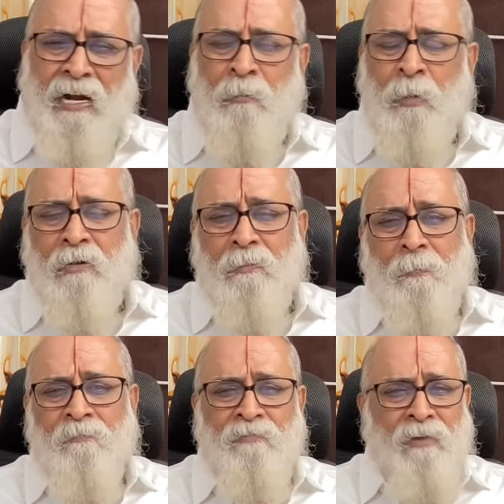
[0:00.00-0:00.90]

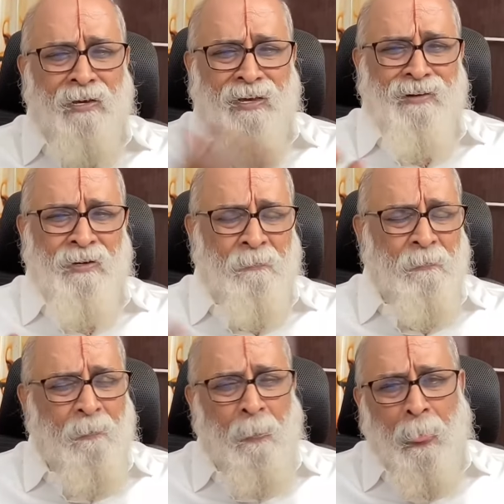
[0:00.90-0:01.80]
grammar, Vyakaranam,